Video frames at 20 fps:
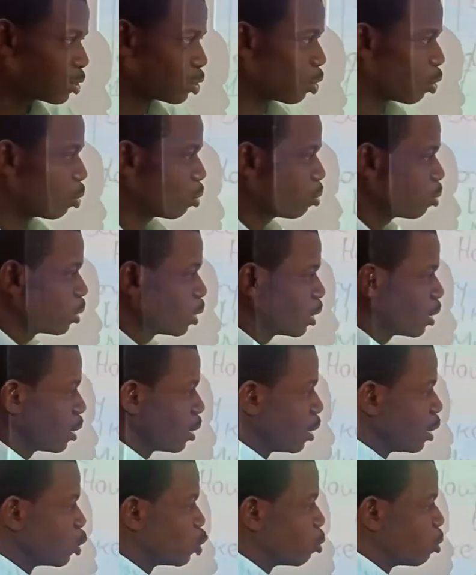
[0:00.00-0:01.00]
So
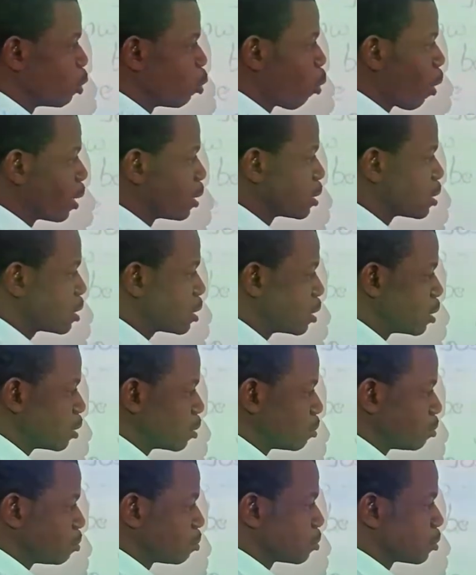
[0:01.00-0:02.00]
it should be 1 T.
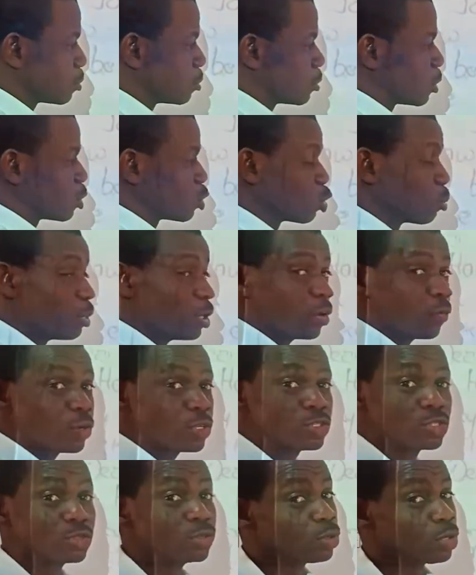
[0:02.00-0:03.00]
So many of
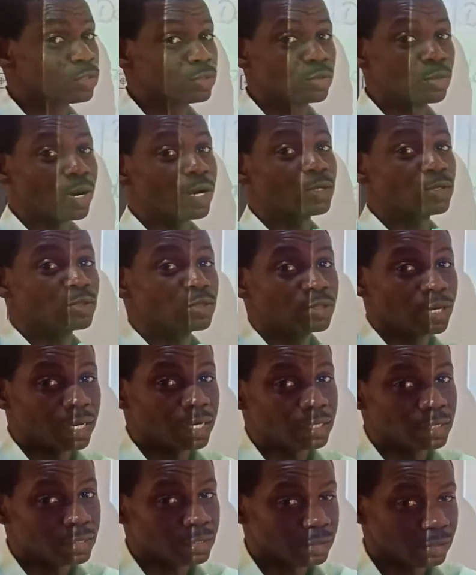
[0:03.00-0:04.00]
us do not know how to
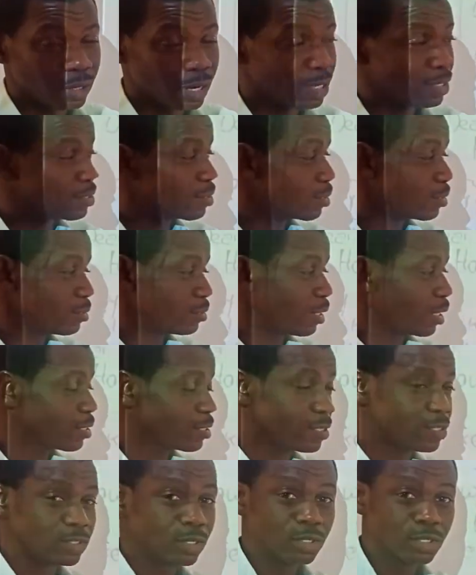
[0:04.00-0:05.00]
write writing.
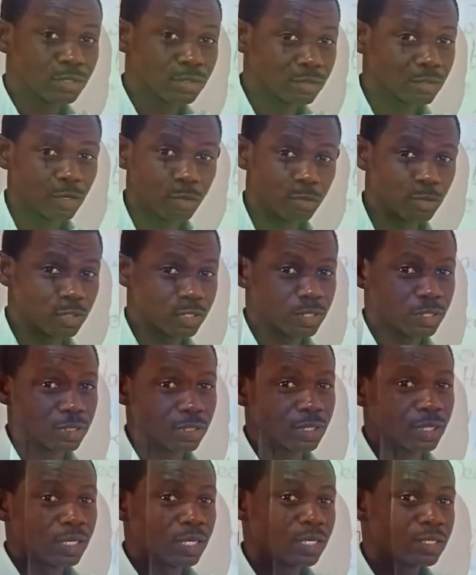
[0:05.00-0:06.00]
Writing is not double T.
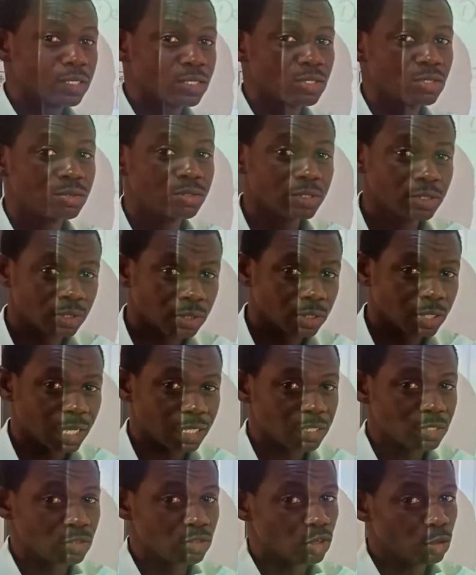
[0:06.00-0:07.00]
It is written
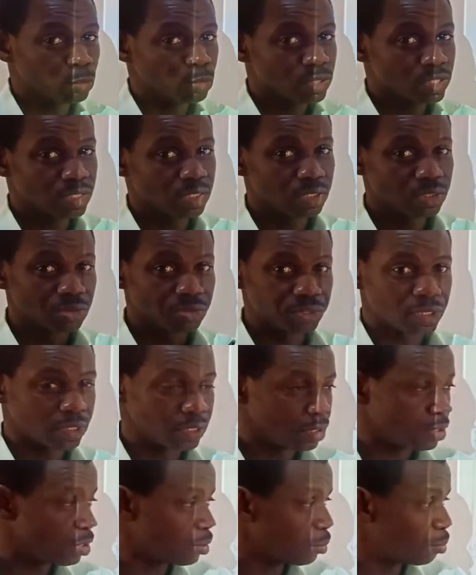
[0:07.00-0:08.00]
that is double T.
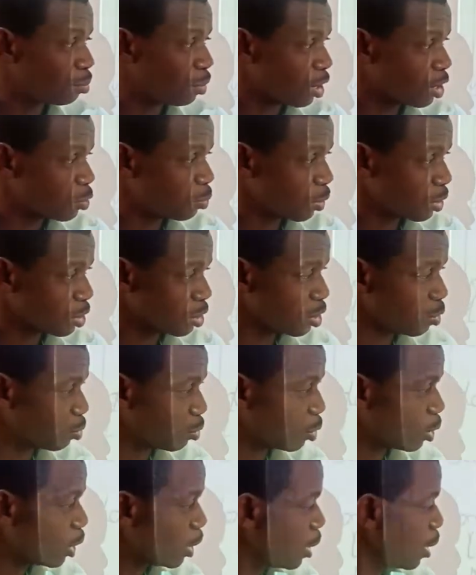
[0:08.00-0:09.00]
Written, the past
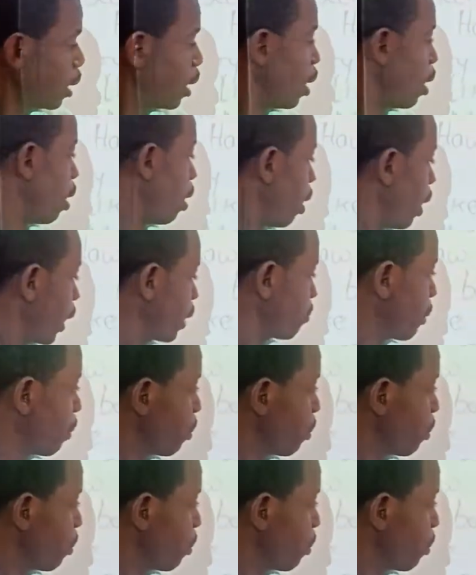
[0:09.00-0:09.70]
participle. All right.